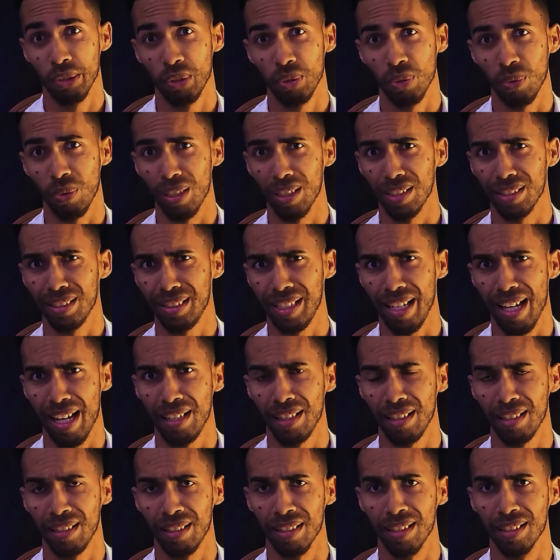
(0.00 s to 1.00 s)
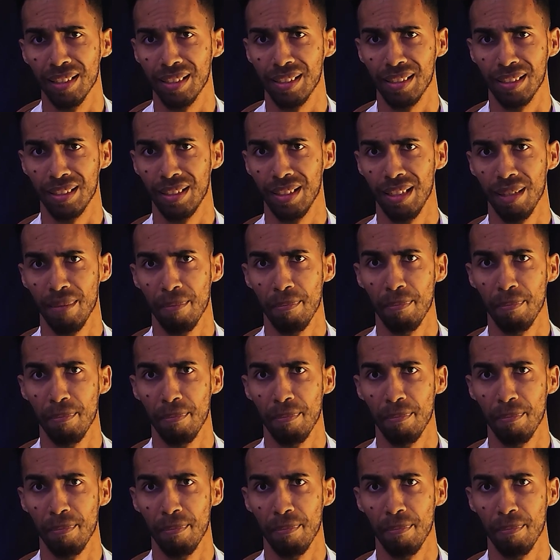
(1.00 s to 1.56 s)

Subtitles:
to understand this